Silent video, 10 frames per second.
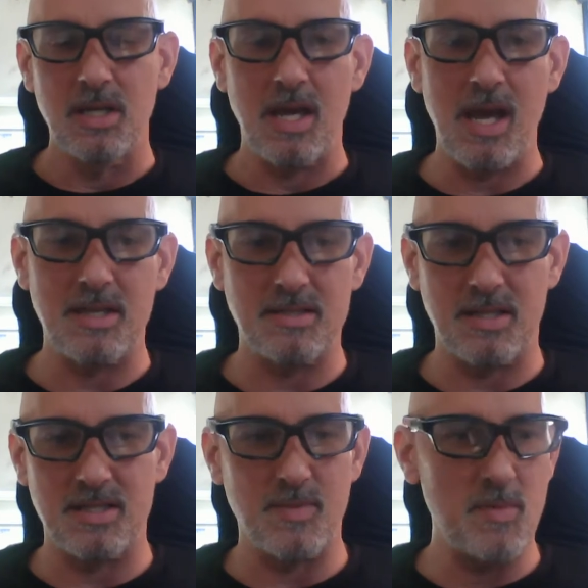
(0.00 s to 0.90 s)

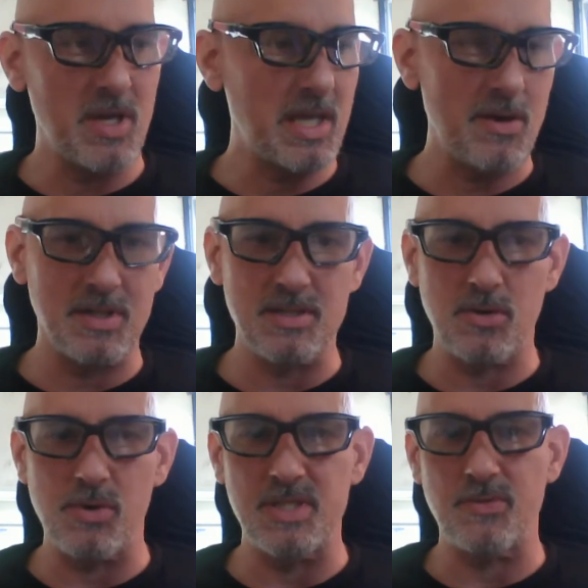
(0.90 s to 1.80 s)
assets, maybe counting his
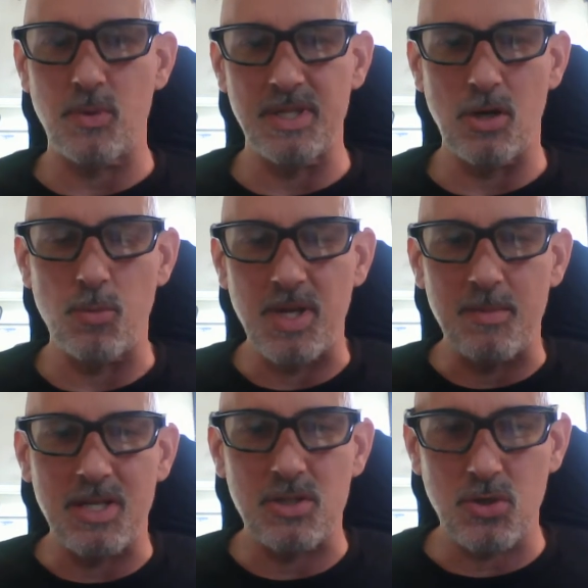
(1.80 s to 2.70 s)
coins from when they open.
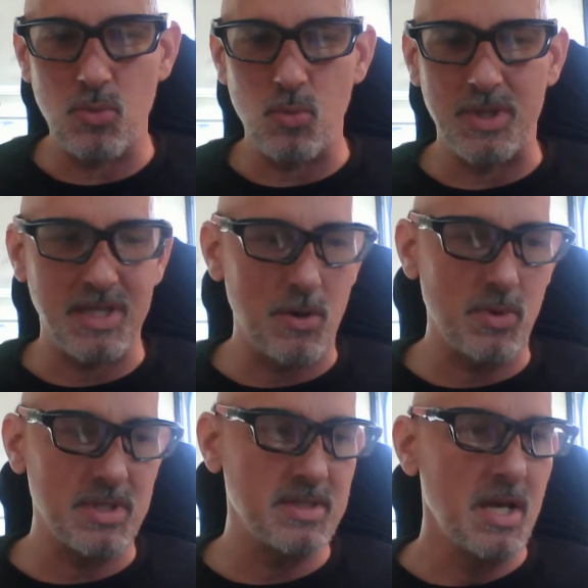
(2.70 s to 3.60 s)
I'm not sure what that
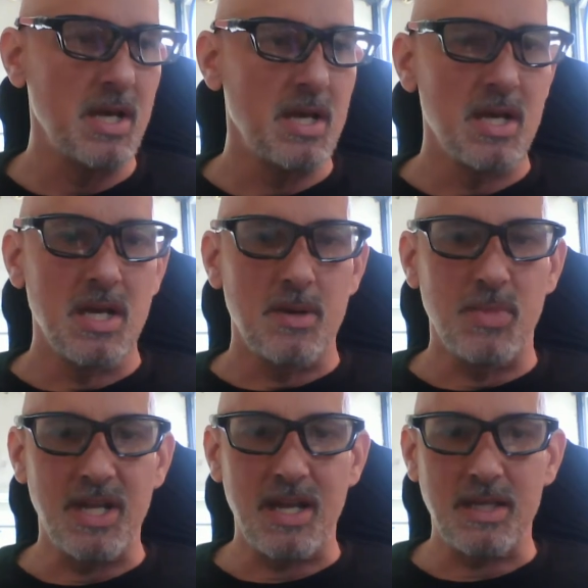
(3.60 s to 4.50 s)
was,
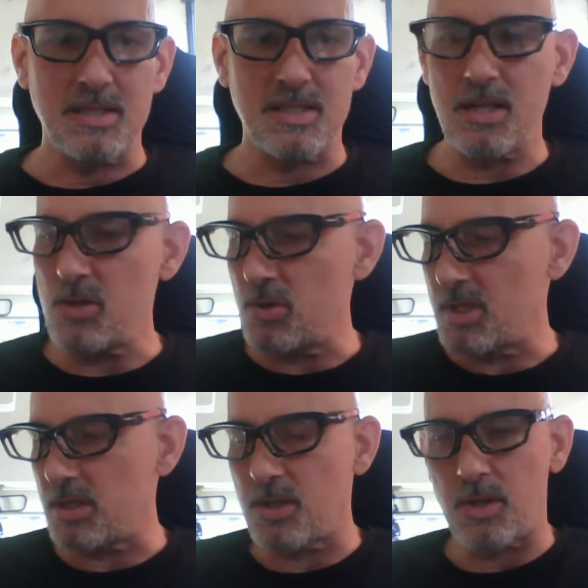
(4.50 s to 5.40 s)
but I can tell you
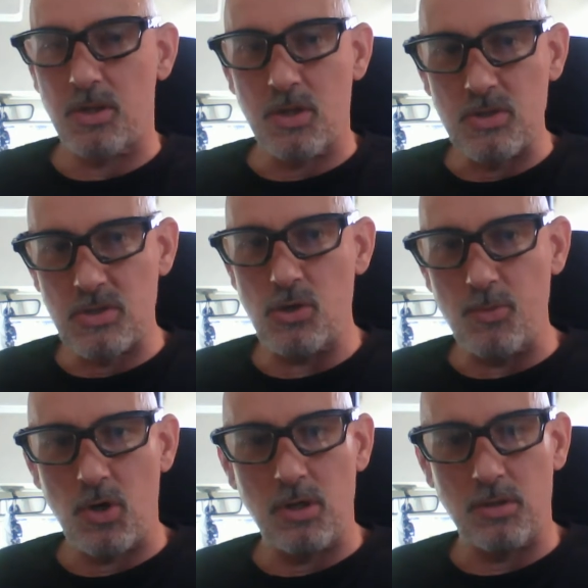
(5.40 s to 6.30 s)
that the
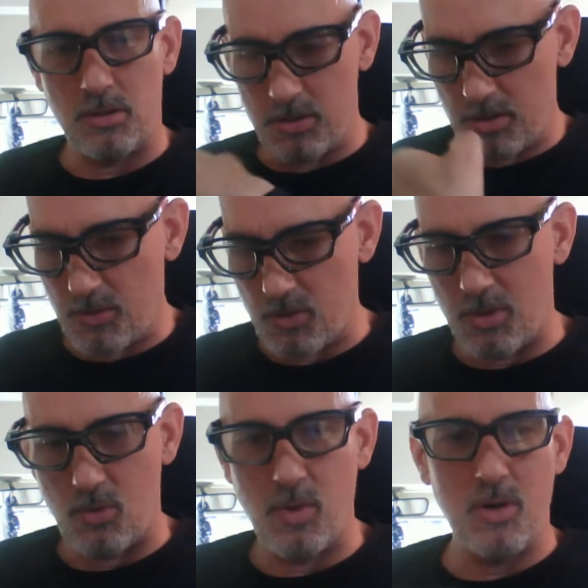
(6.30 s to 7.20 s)
consumer,
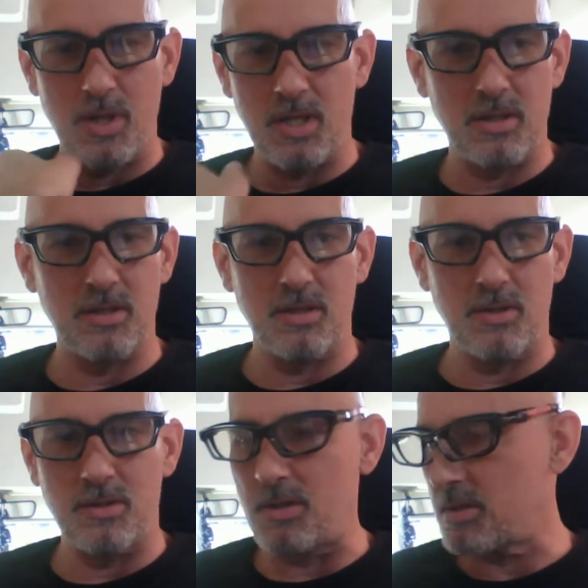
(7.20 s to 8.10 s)
wearing
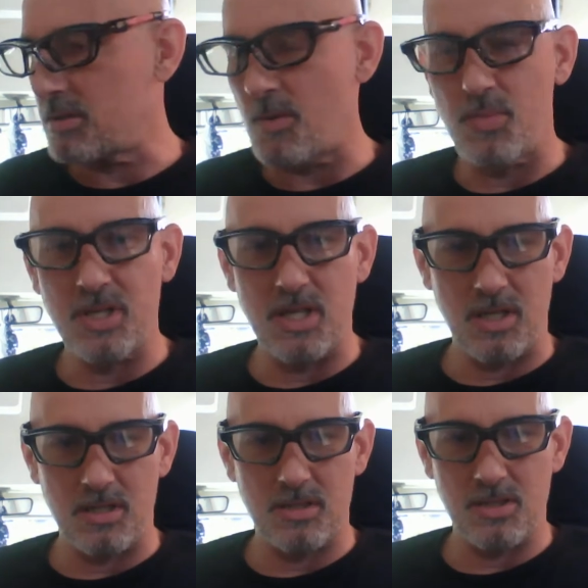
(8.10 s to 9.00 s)
the
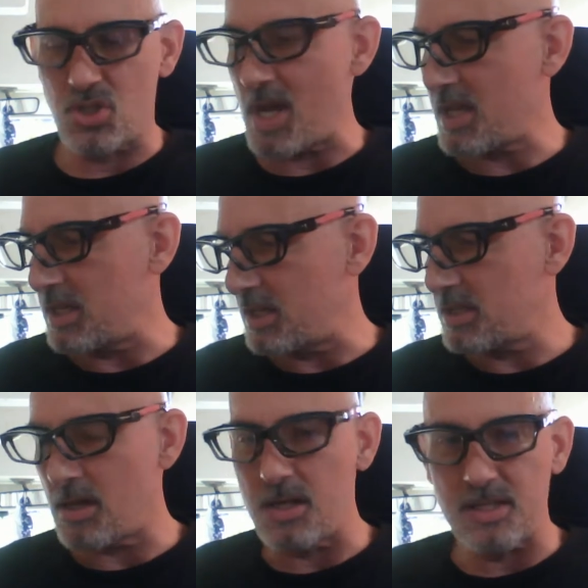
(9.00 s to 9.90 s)
company
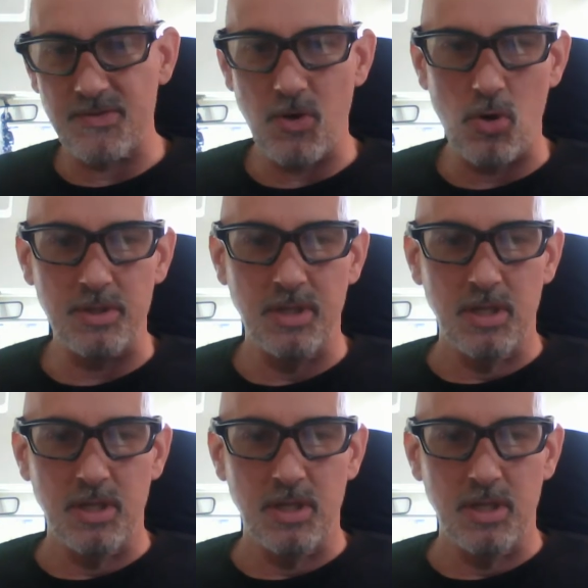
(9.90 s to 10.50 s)
jacket on his phone,